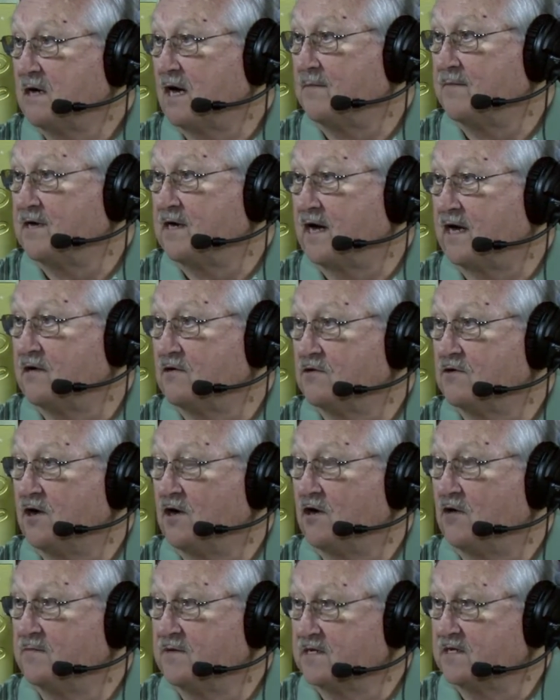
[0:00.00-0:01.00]
I mean, I don't
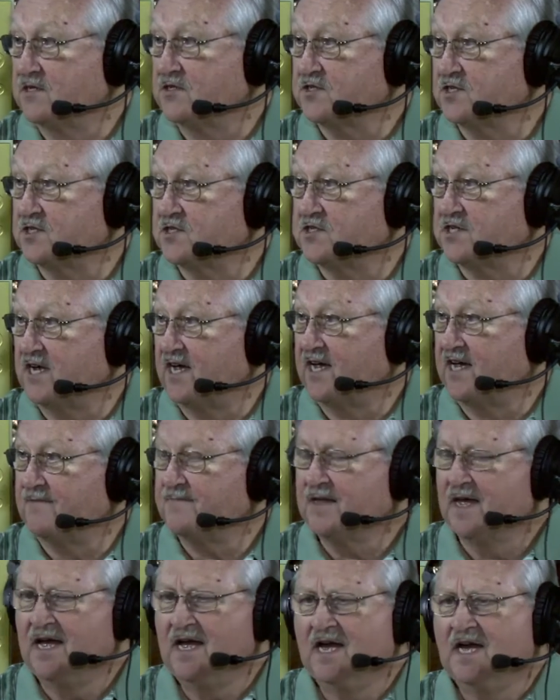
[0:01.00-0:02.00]
know, but just to say.
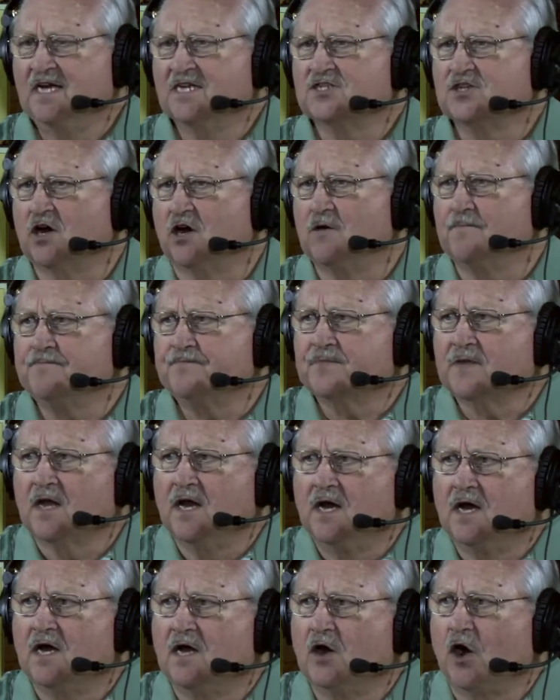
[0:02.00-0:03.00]

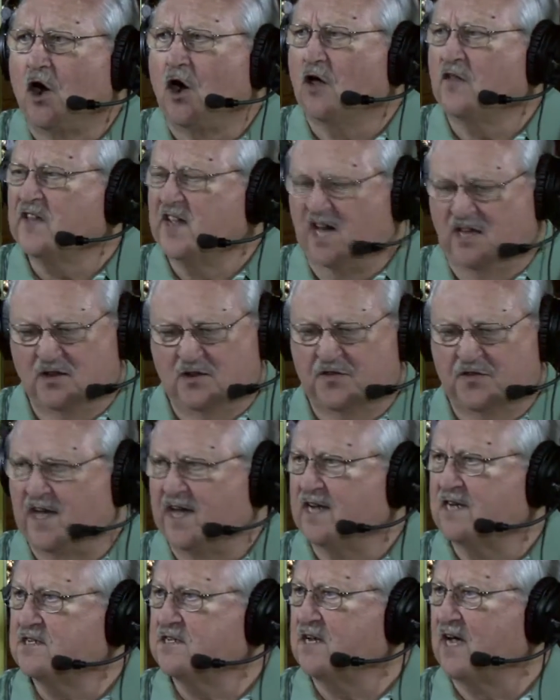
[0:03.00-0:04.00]
So all the other
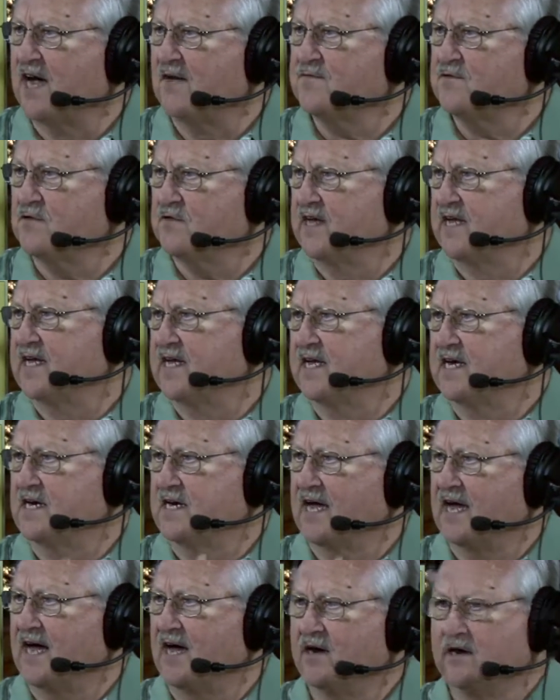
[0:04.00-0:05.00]
things, after they get
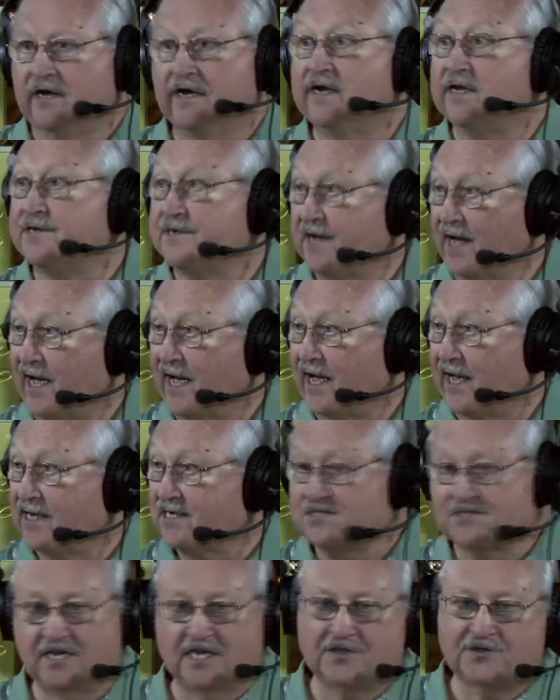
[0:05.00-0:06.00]
it out and it
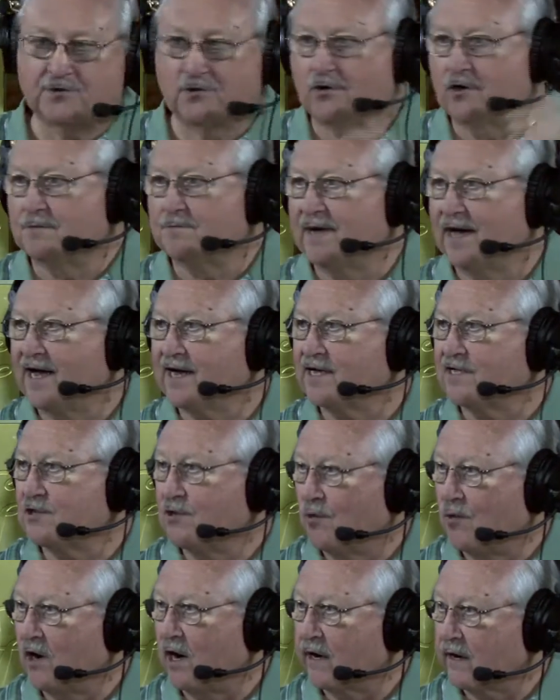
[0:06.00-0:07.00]
dies, they throw it back
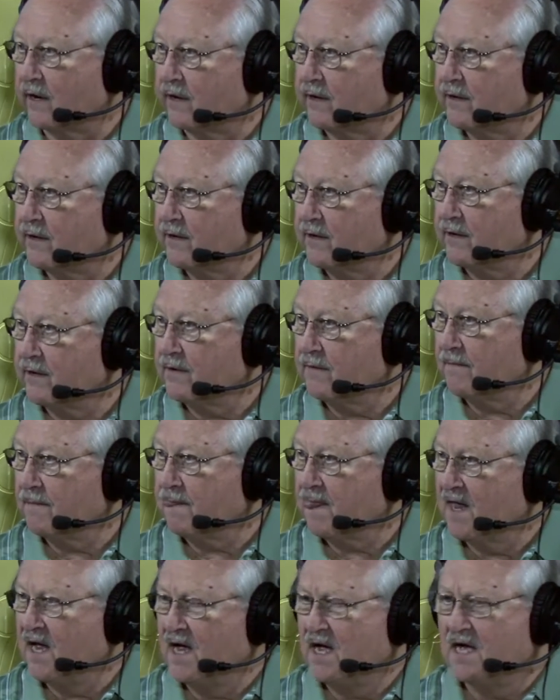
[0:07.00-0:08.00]
in the water.
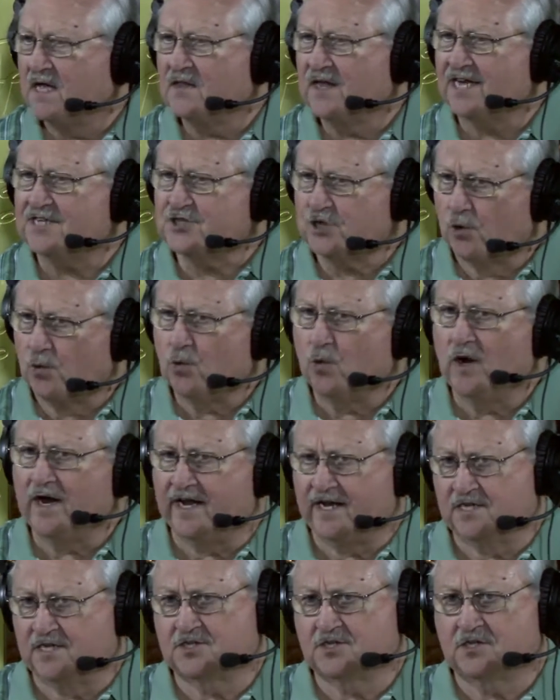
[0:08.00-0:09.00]
That's a
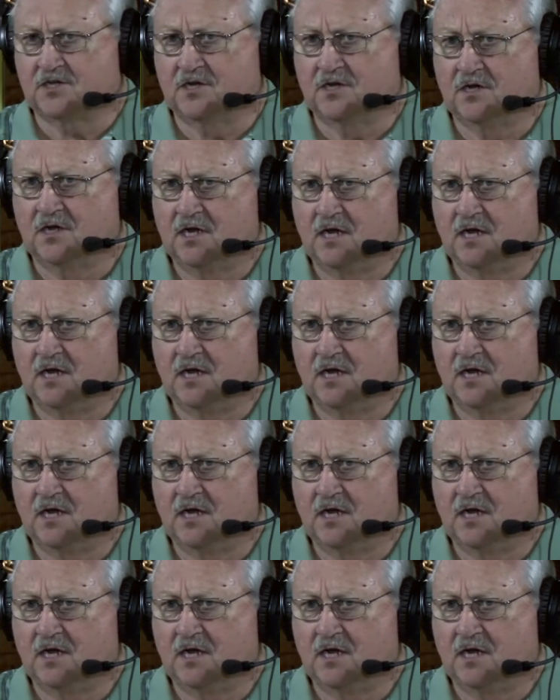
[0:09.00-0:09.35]
waste.